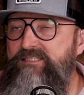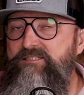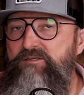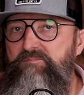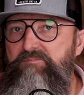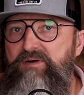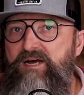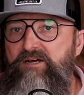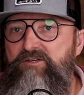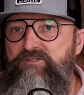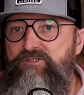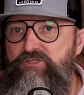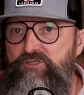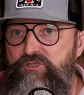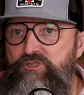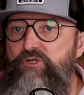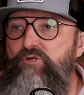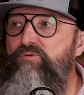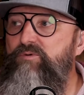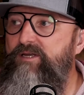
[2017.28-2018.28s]
It's
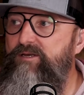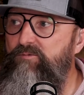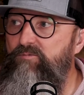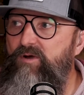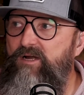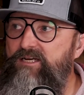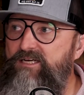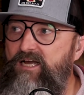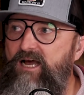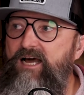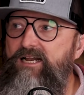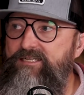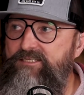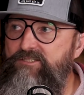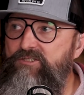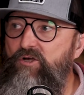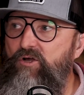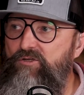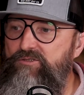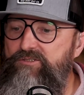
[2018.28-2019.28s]
about doing what God
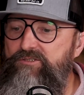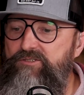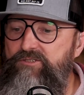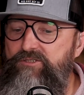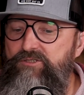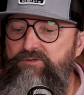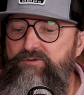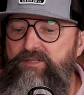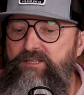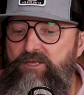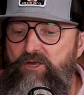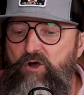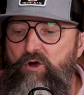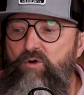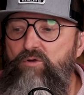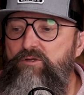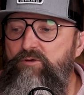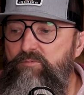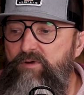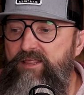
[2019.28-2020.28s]
has called you to do. And the
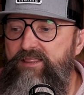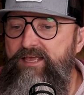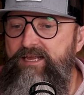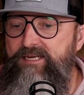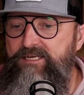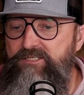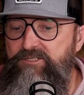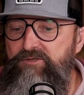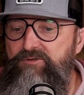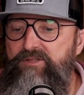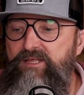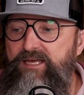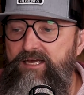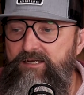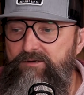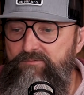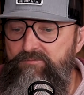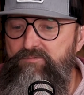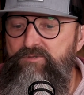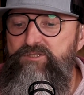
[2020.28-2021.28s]
only way they could do
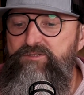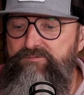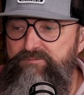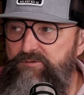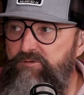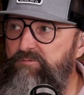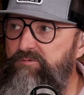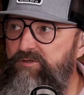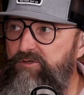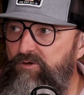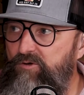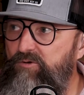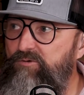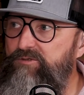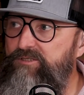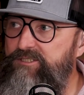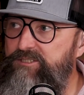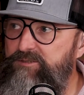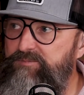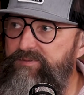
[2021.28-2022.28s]
that was filled with the
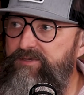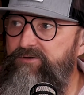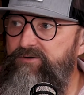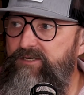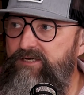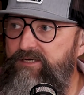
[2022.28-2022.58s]
Holy Spirit.